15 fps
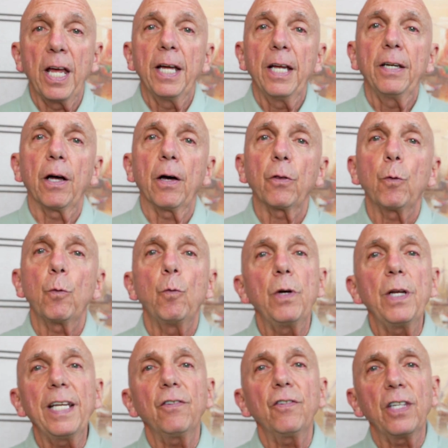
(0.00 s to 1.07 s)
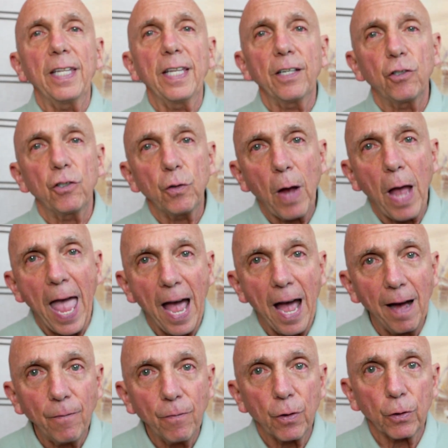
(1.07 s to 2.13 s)
Now, the reason that you
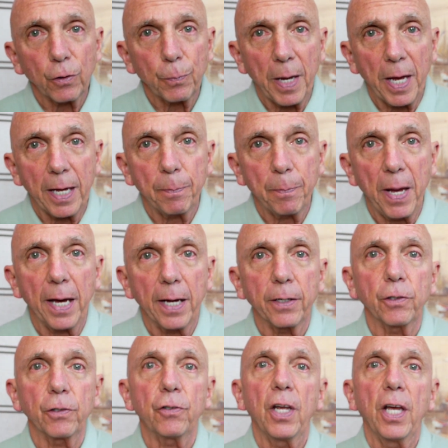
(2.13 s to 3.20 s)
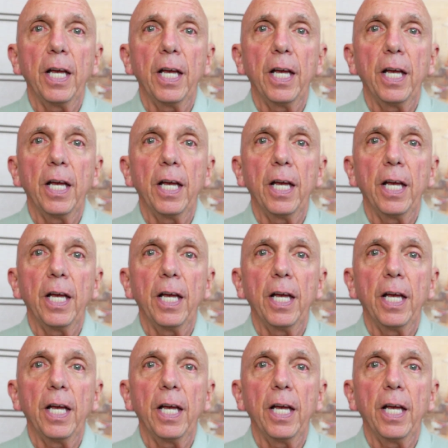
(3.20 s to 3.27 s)
have those bad patterns